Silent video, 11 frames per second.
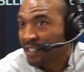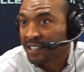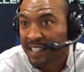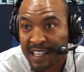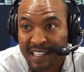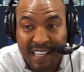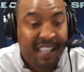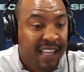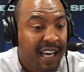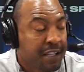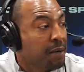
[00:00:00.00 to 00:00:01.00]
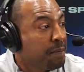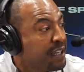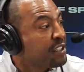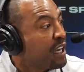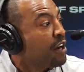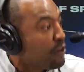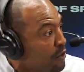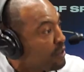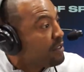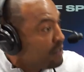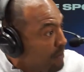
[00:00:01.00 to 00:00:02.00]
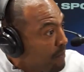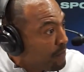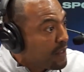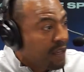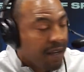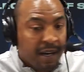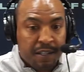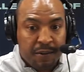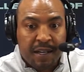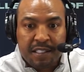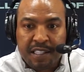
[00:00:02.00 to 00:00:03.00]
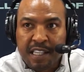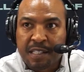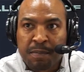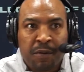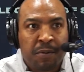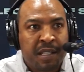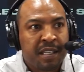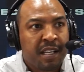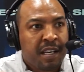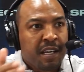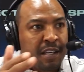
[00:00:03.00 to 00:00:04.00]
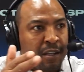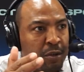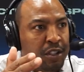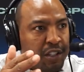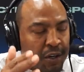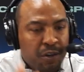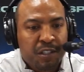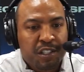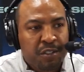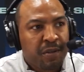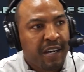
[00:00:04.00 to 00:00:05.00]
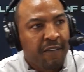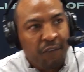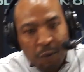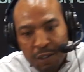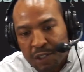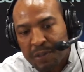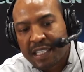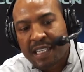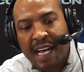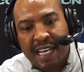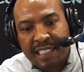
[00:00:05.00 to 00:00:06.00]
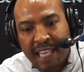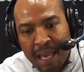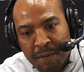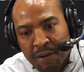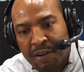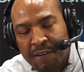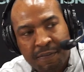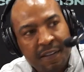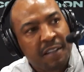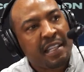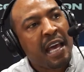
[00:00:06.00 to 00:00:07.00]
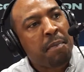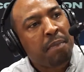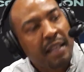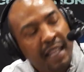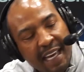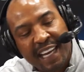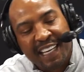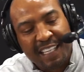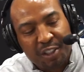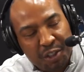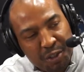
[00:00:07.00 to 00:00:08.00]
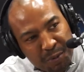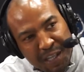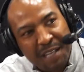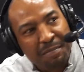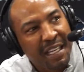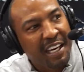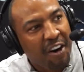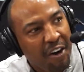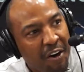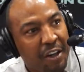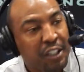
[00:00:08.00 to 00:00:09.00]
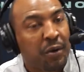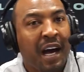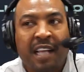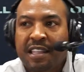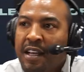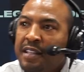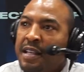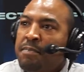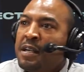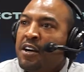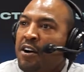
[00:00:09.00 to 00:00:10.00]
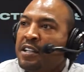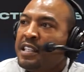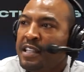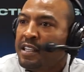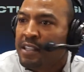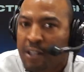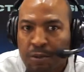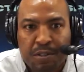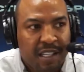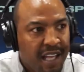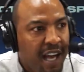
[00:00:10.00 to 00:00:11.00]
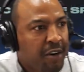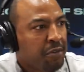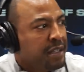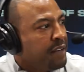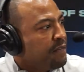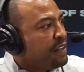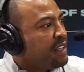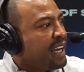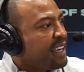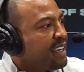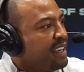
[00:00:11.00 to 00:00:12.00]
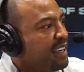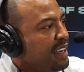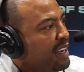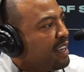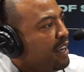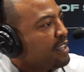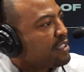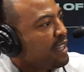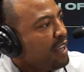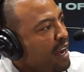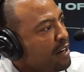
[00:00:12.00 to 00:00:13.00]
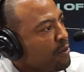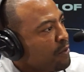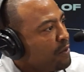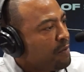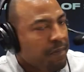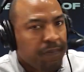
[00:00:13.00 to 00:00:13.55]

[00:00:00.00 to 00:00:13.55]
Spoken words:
So and a lot of their players got hurt throughout the season. But when those third-string, fourth-string guys came on the field, they played extremely hard. So I thought that McCarthy didn't lose the locker room. Didn't feel like he lost the locker room.